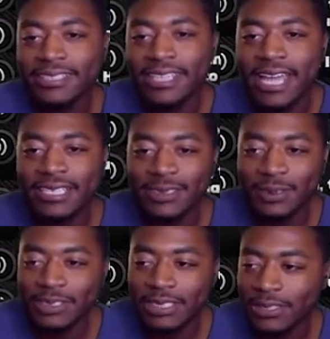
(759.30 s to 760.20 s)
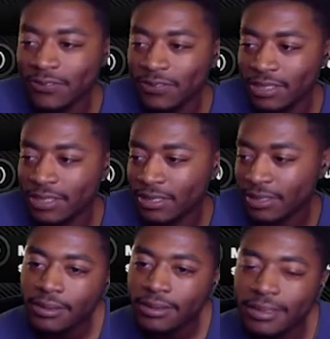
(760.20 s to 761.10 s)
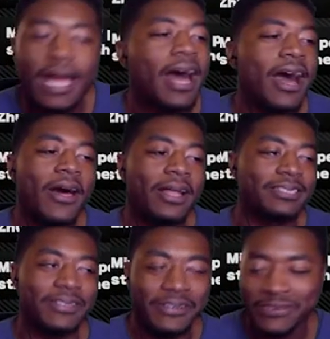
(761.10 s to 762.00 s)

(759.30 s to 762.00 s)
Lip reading: That's Christina V. Nah, it's her.